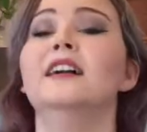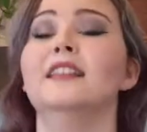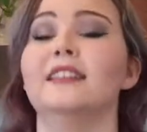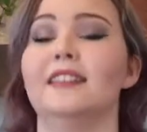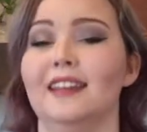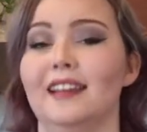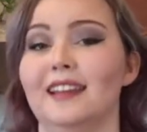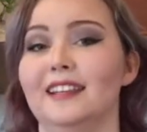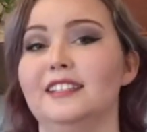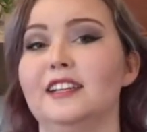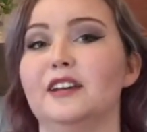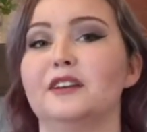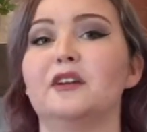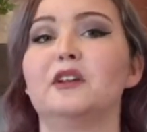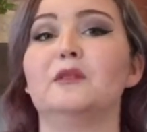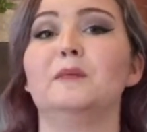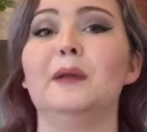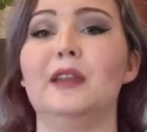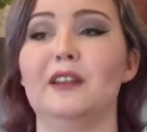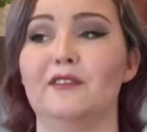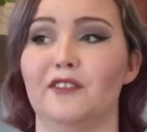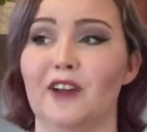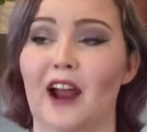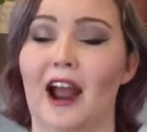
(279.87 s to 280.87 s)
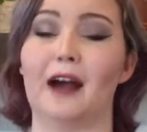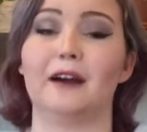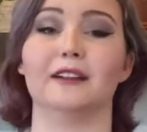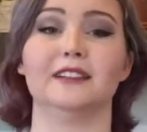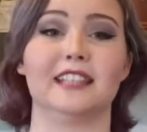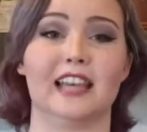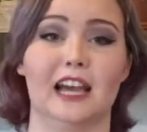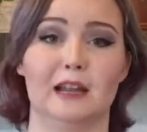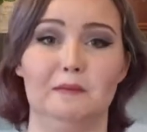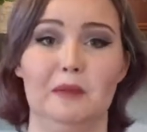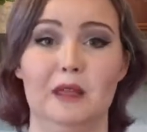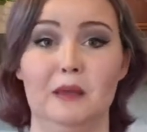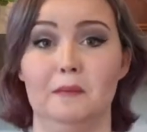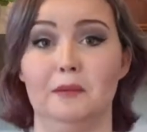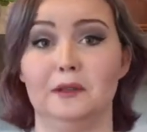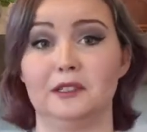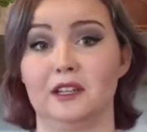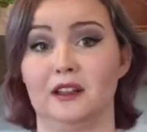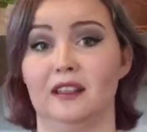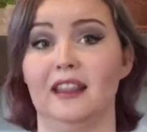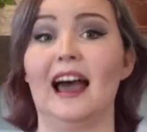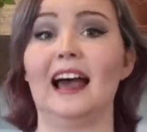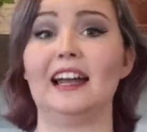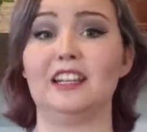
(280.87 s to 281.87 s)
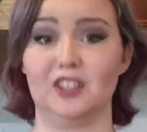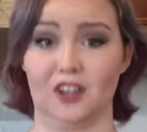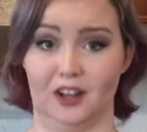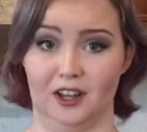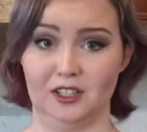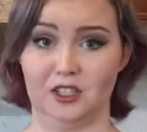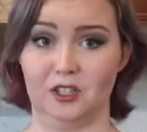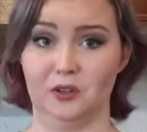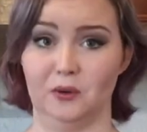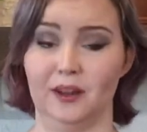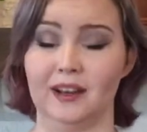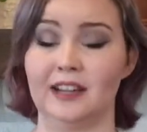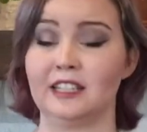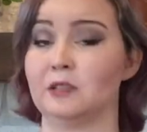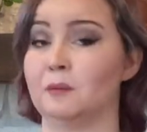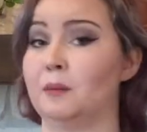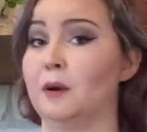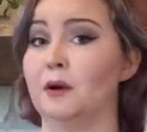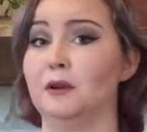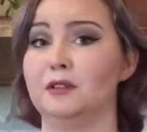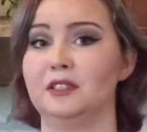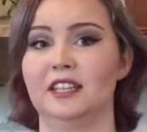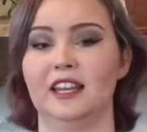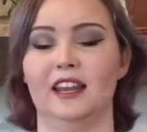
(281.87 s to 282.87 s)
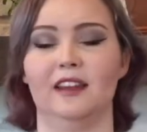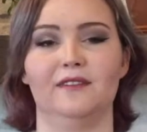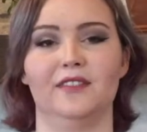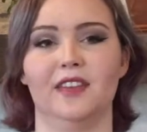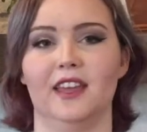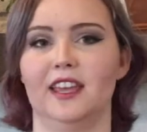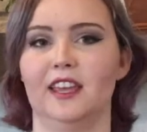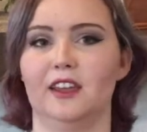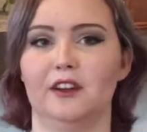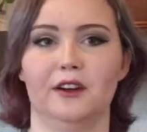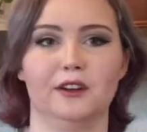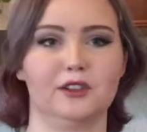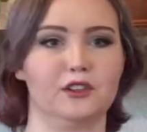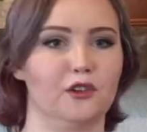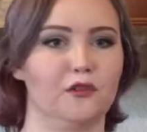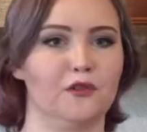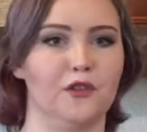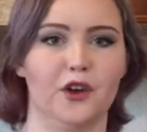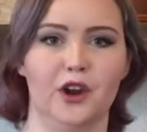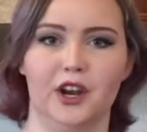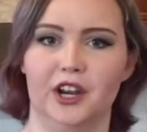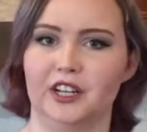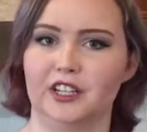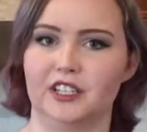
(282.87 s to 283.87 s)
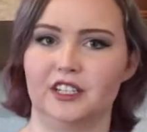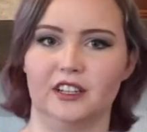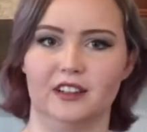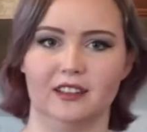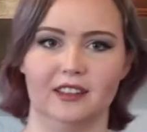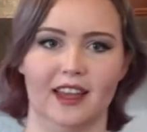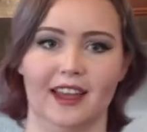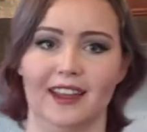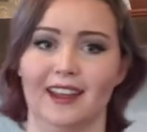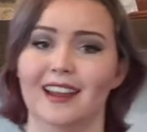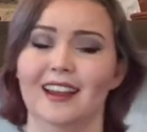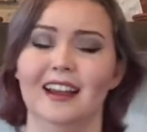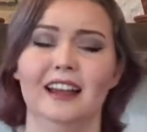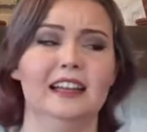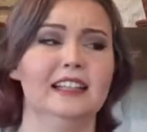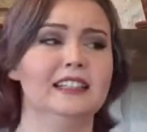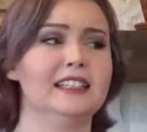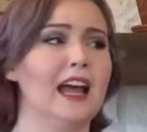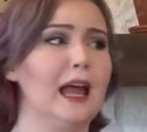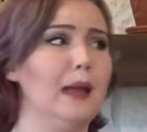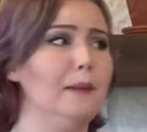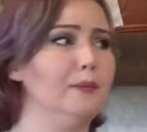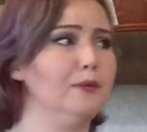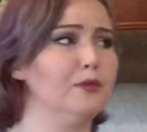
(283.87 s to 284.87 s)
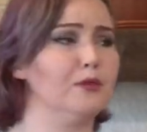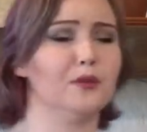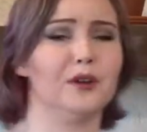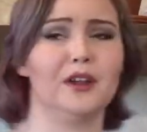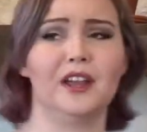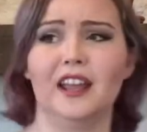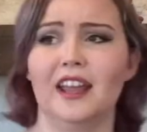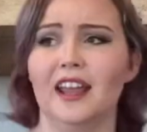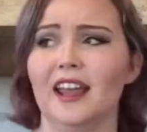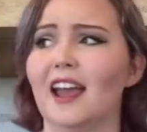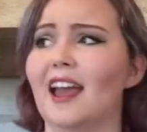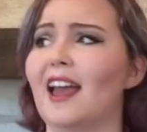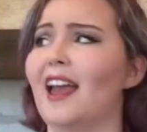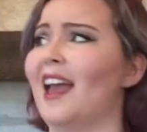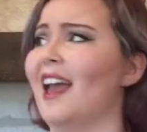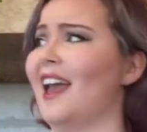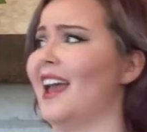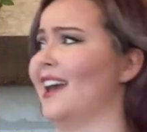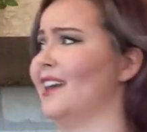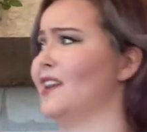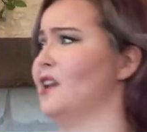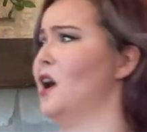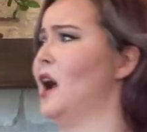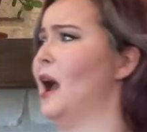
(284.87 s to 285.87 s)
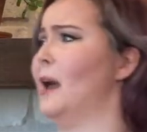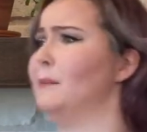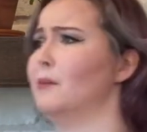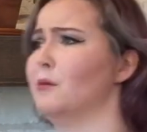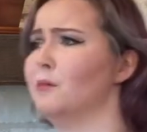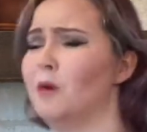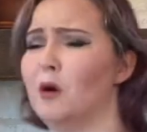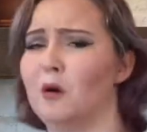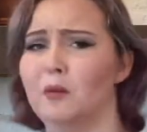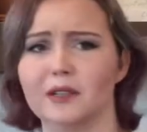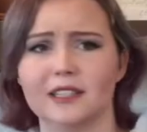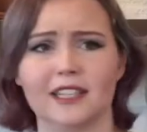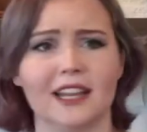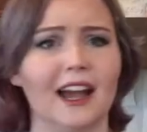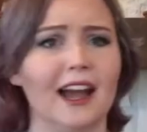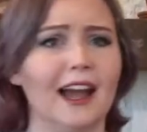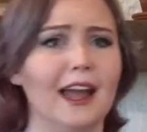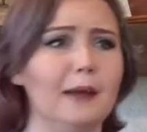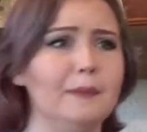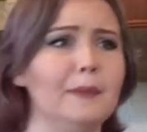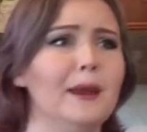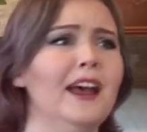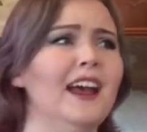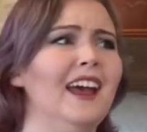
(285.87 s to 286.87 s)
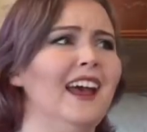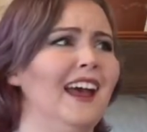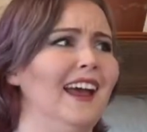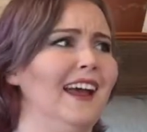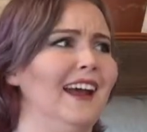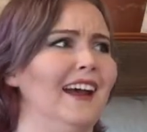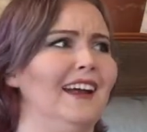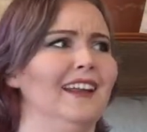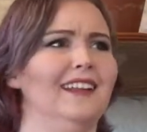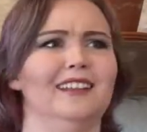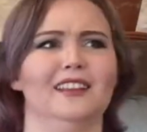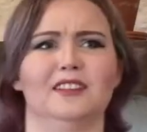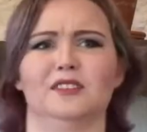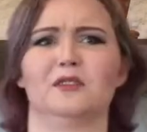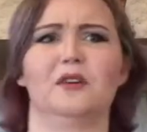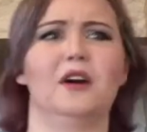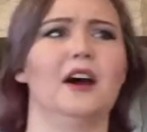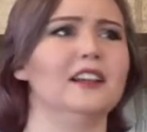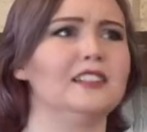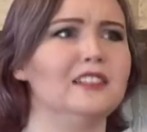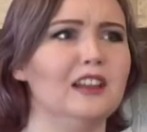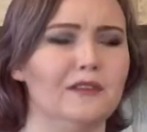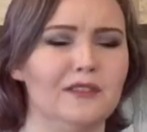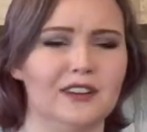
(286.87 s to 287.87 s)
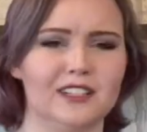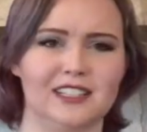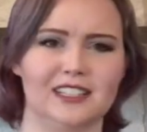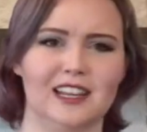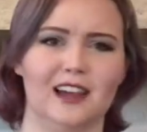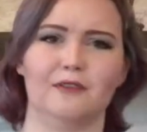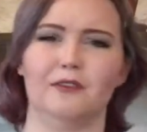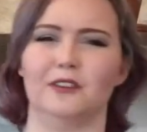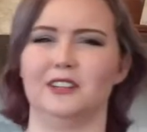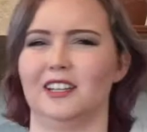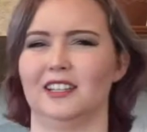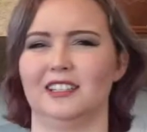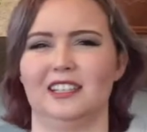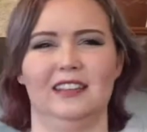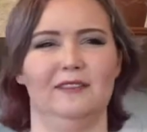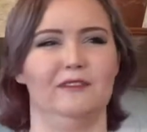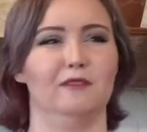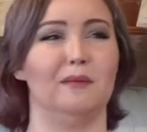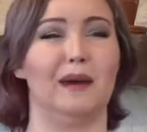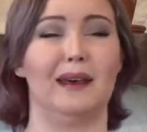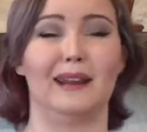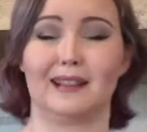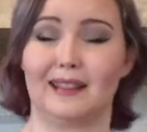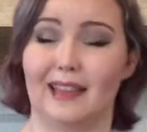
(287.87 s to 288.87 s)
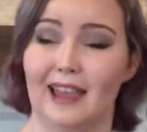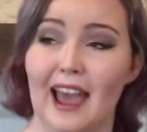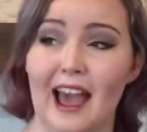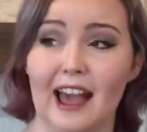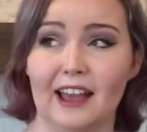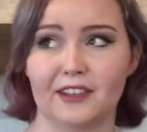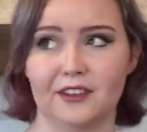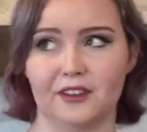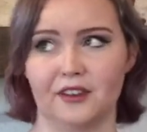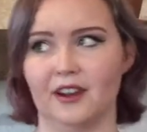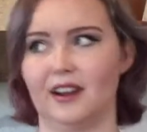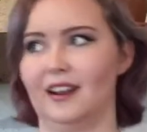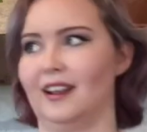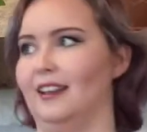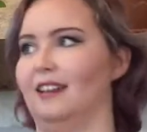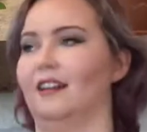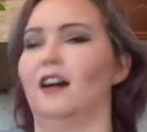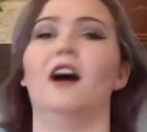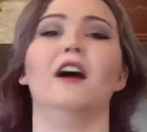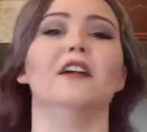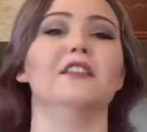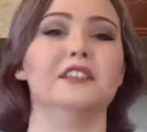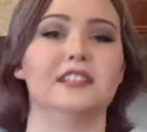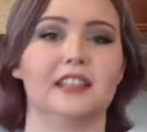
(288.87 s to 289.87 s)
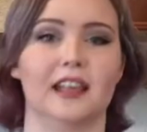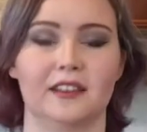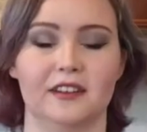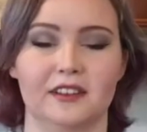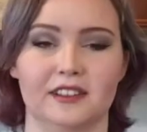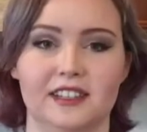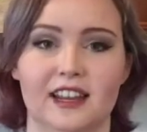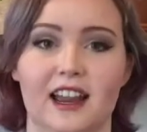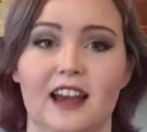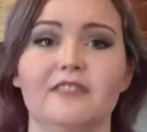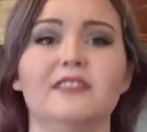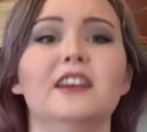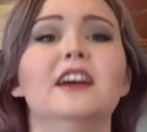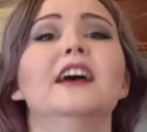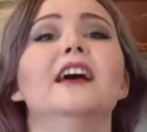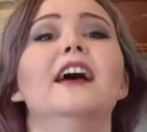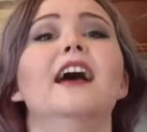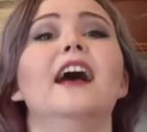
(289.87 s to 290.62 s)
the easier it'll be for outside people to latch onto it, as opposed to if they hear us referring to like type three and hypermobile type and this crossover stuff which isn't even medically accurate and all this other stuff.